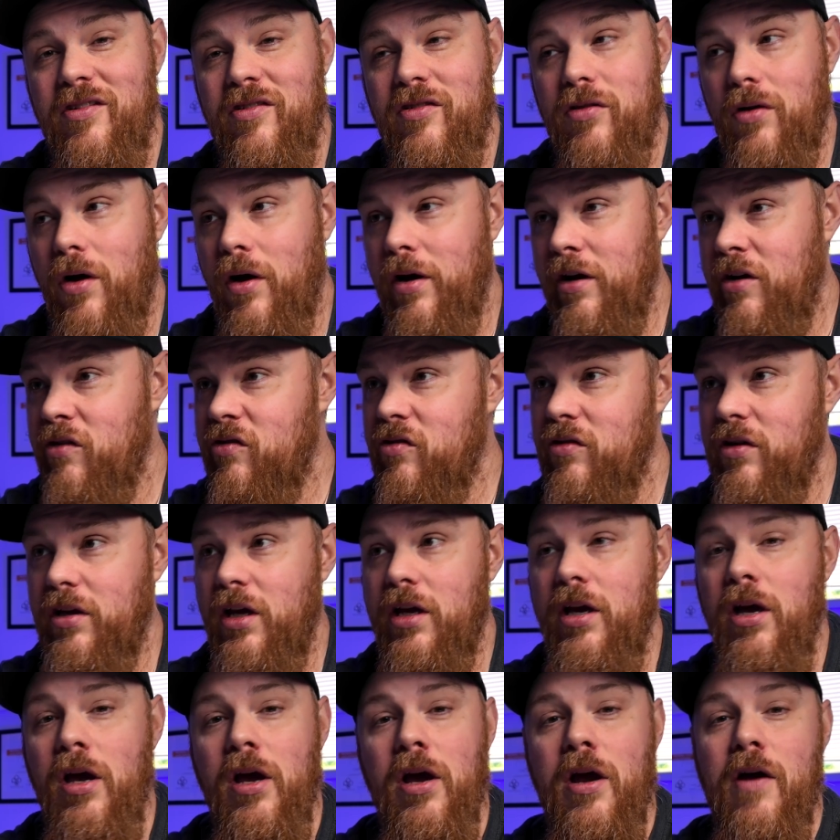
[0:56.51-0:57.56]
is
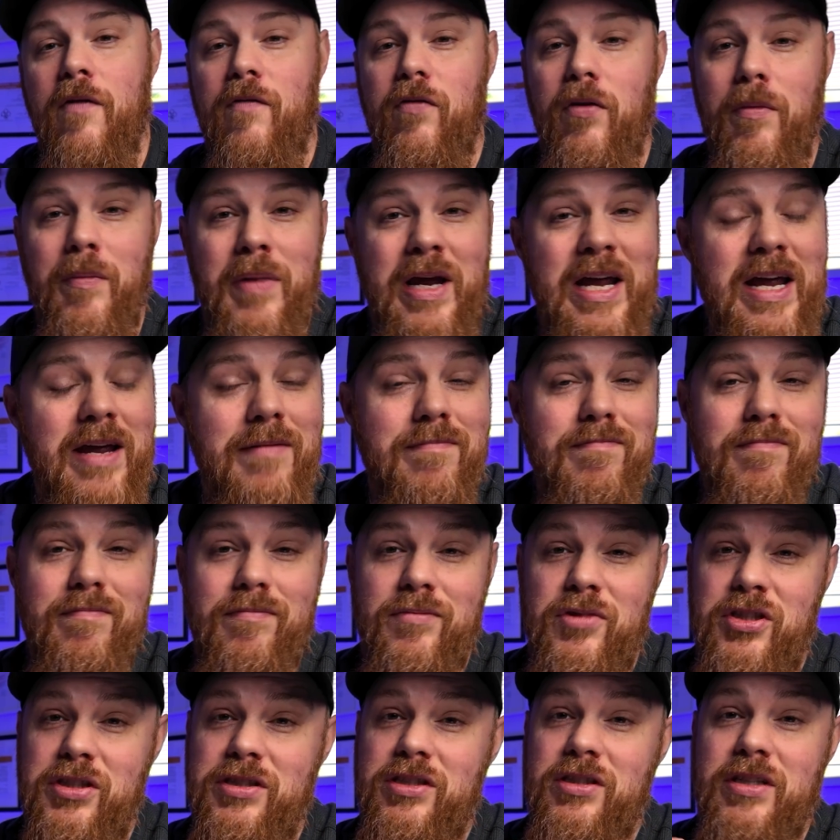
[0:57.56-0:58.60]
honestly, for me,
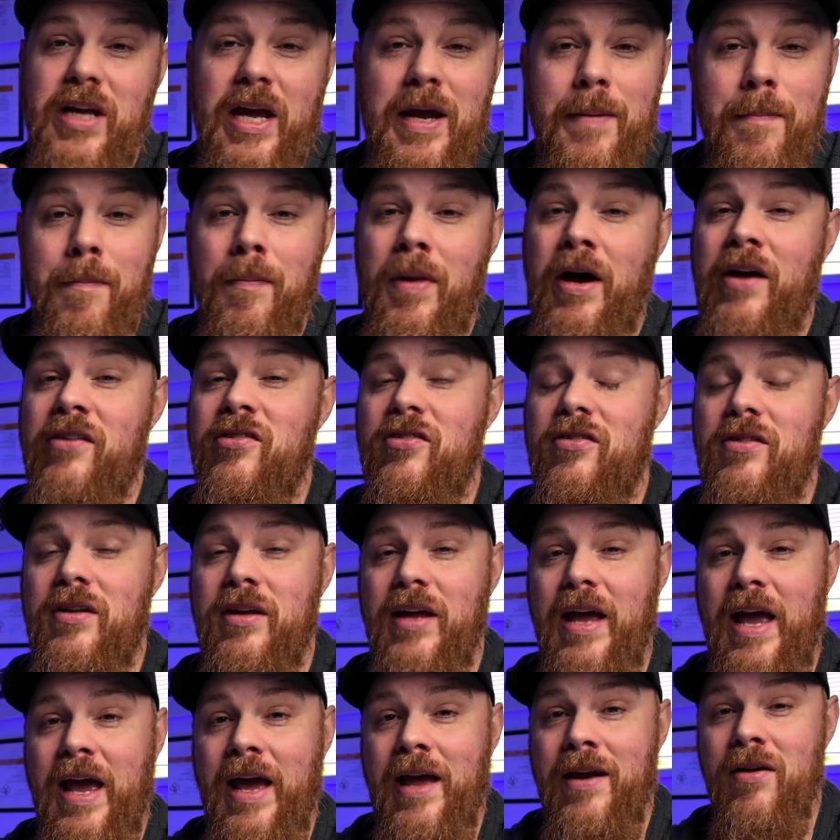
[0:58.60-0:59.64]
just a must.
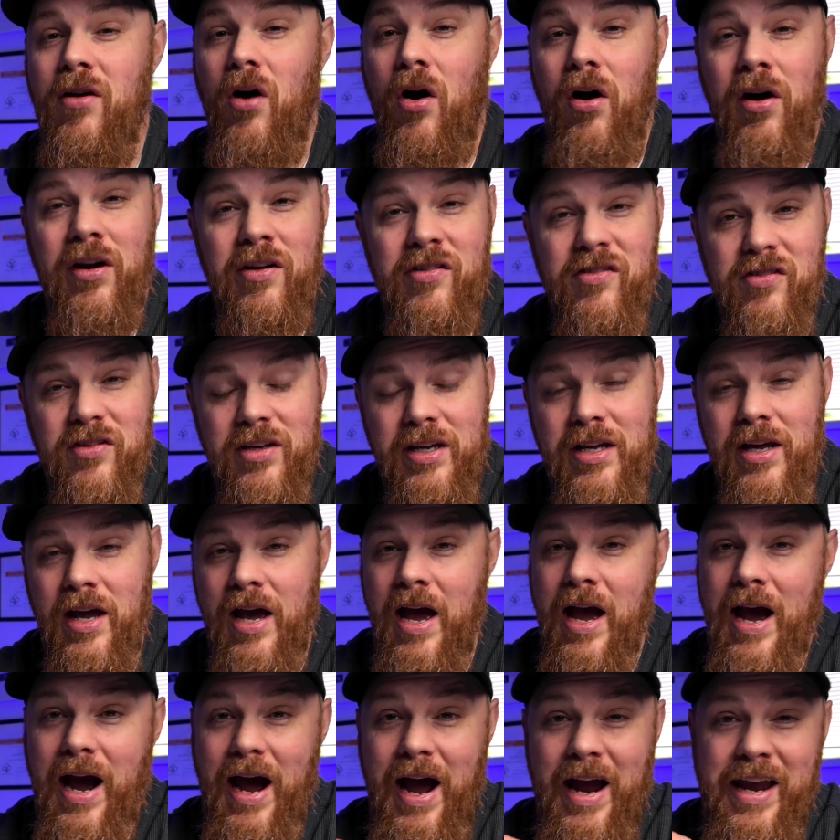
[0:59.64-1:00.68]
And honestly,
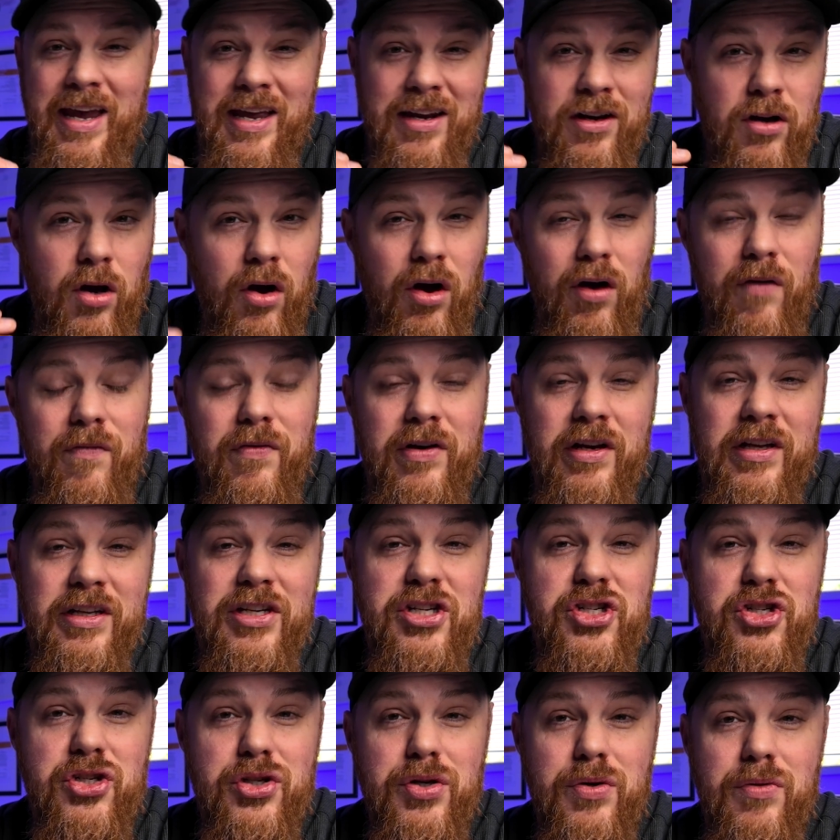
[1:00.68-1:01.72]
I can
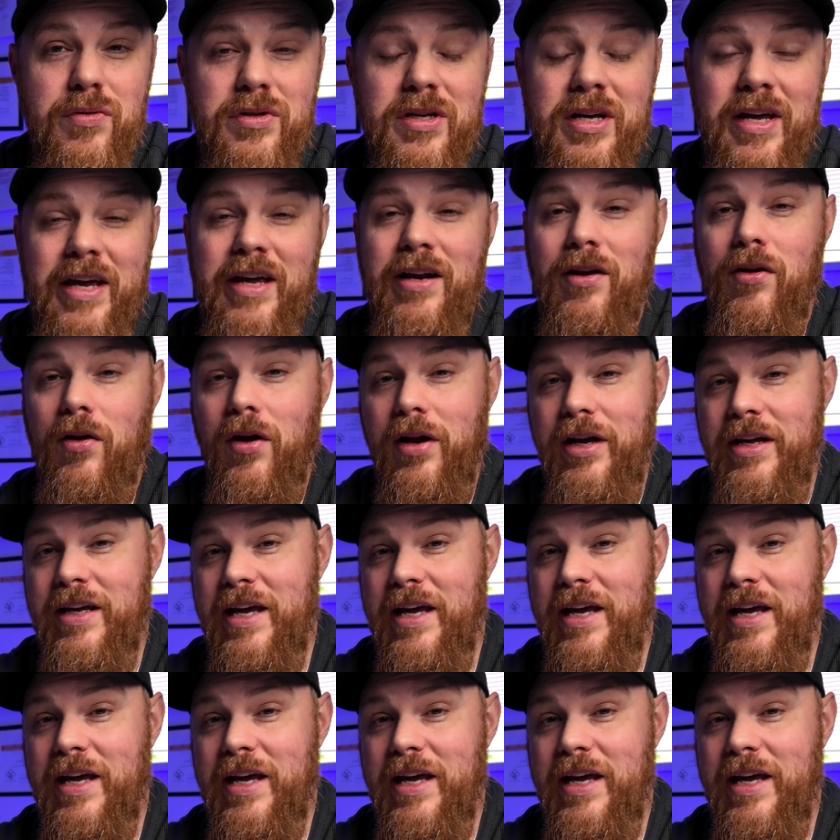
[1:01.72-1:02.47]
confidently shoot in a lot